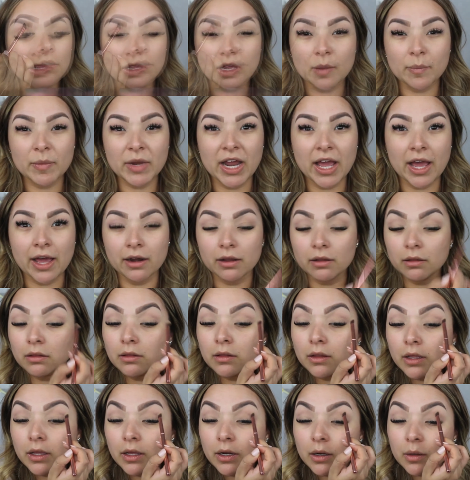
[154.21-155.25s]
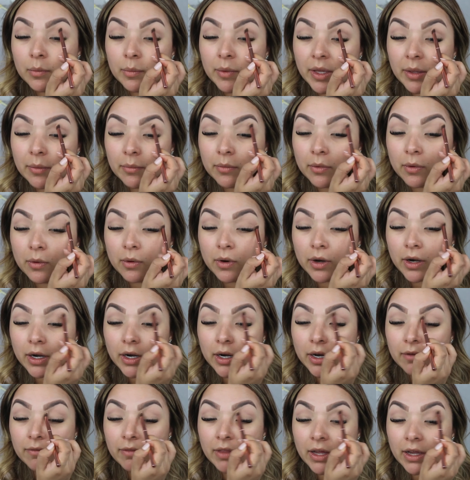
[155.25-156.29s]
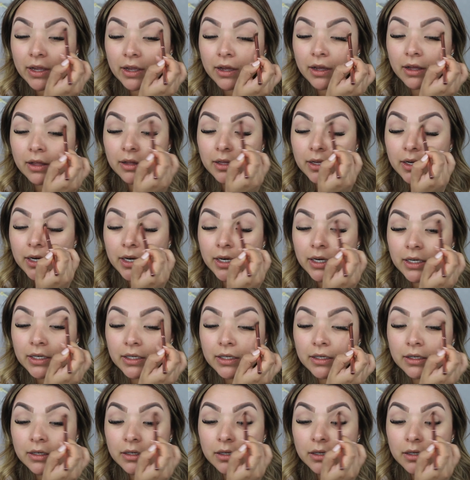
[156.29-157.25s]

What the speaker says: I'm gonna add a little bit more of that color.